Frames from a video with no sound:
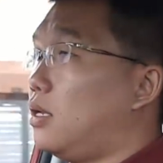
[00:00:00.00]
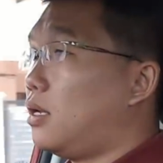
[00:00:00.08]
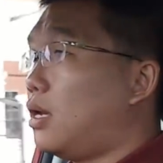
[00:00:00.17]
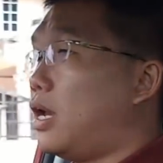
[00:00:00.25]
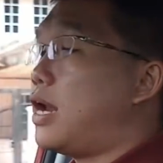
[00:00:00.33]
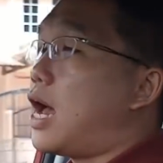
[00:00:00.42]

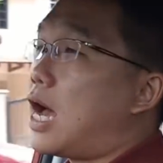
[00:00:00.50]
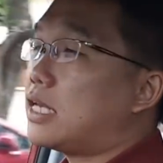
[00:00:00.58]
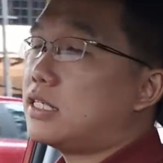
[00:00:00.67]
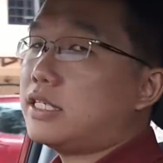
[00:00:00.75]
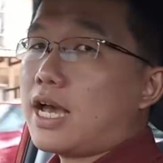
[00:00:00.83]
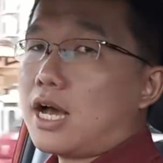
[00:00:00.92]
an
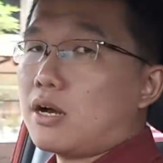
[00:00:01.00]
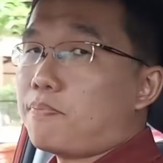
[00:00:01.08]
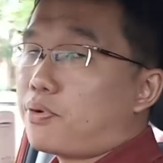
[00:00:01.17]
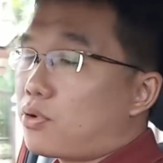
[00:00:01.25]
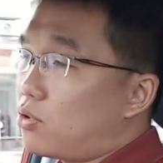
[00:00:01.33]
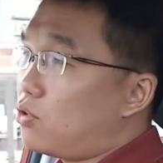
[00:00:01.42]
Azia, a
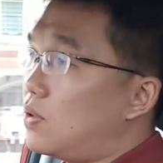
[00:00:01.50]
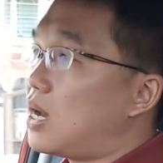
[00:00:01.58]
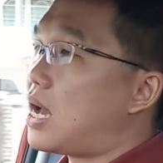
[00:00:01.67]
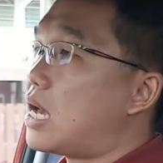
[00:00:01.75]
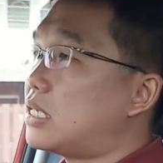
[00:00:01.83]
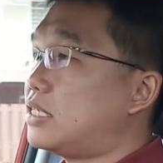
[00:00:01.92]
Pro Duo
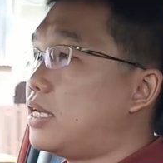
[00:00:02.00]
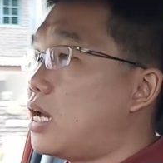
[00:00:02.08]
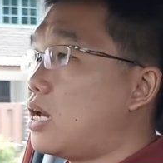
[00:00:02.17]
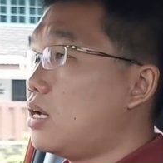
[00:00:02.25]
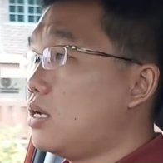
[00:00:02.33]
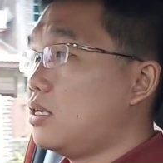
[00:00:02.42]

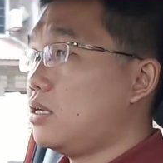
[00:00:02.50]
Azia,